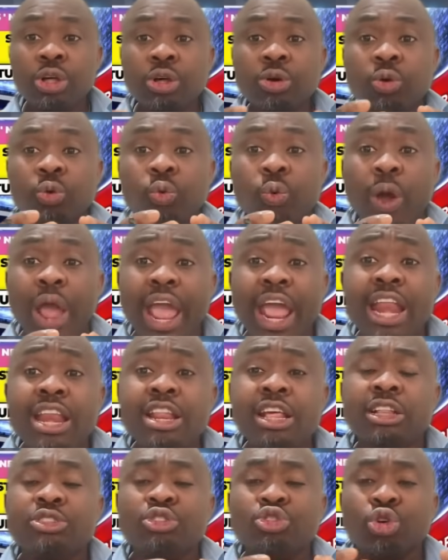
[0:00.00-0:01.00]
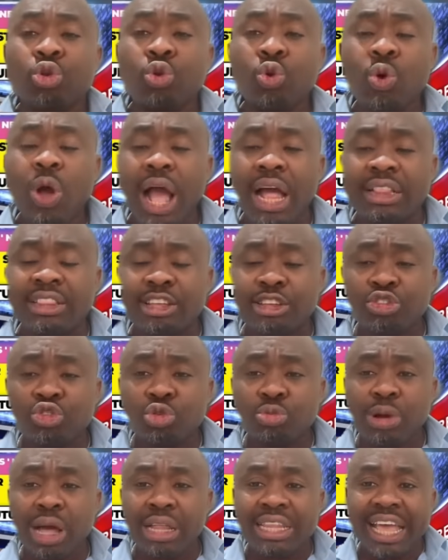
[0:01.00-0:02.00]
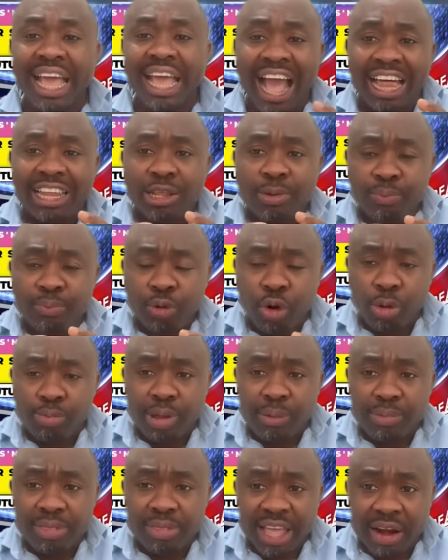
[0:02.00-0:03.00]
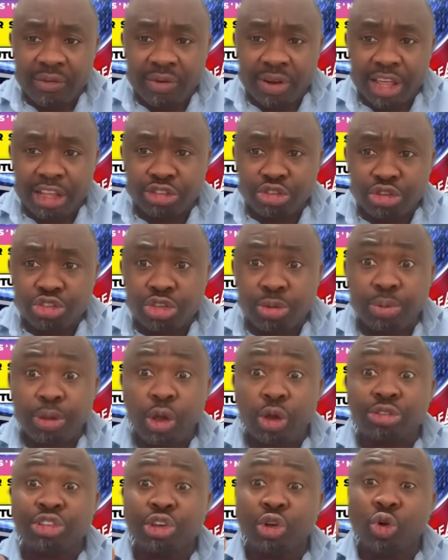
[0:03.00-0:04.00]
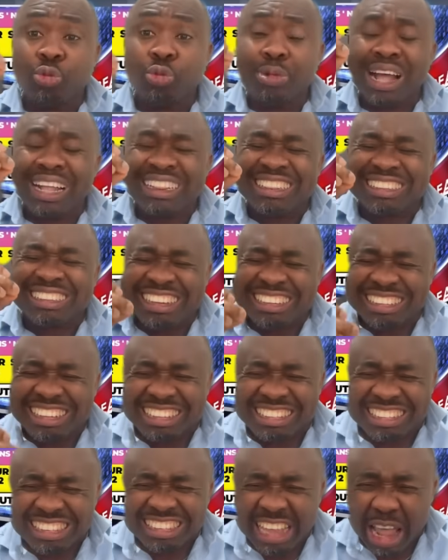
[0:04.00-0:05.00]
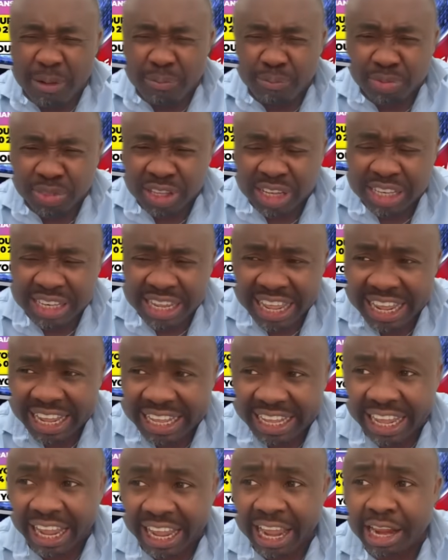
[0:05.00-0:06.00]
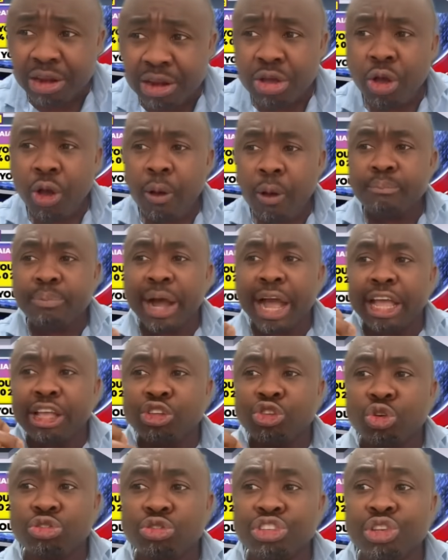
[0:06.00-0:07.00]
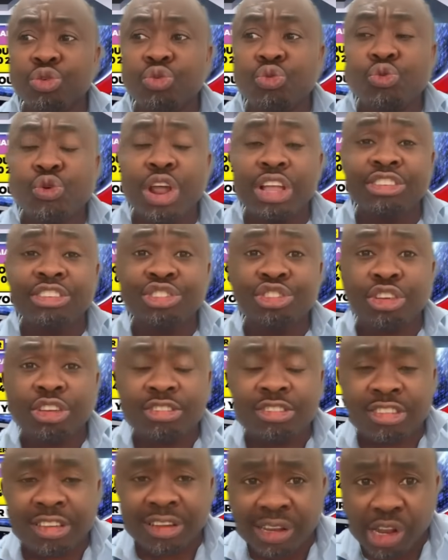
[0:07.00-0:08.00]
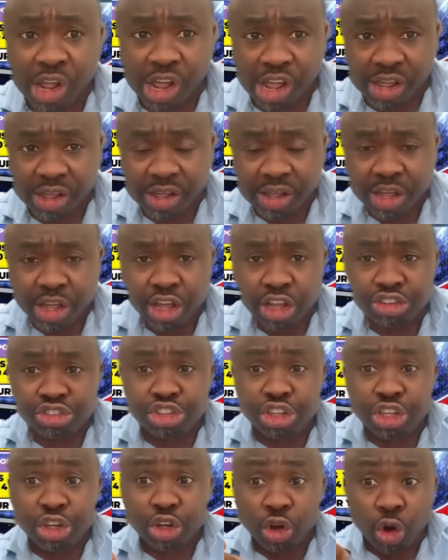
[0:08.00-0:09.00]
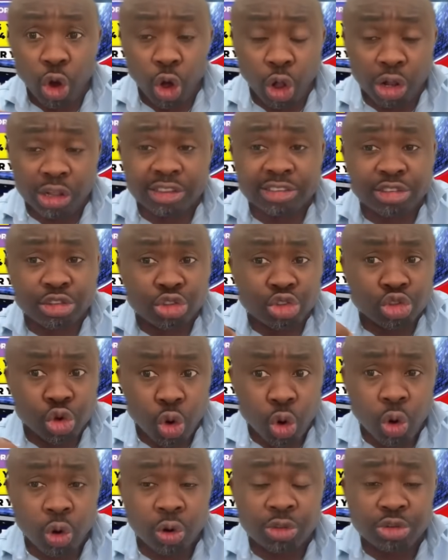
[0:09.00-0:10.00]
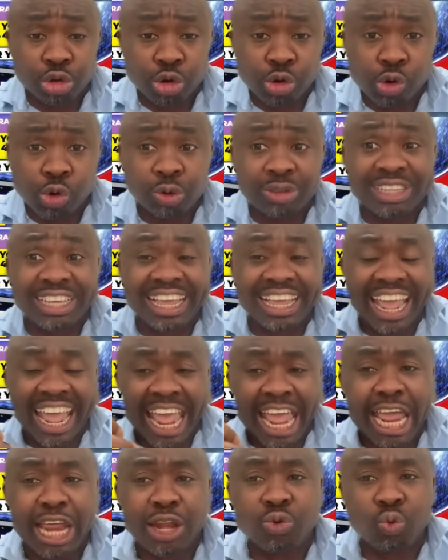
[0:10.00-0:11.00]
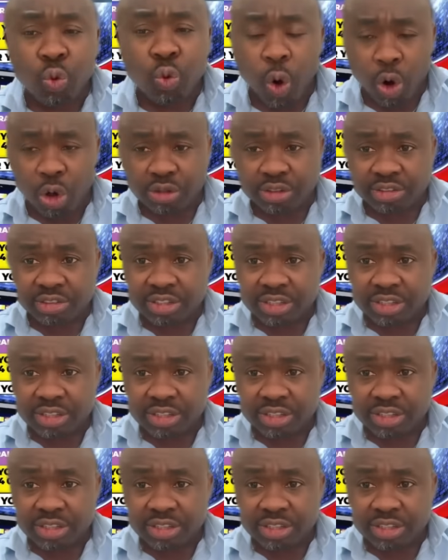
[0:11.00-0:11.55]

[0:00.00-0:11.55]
When Tolu and this woman, they had a problem in their relationship because the woman did the same thing again by using racial slur. She called Tolu the N-word.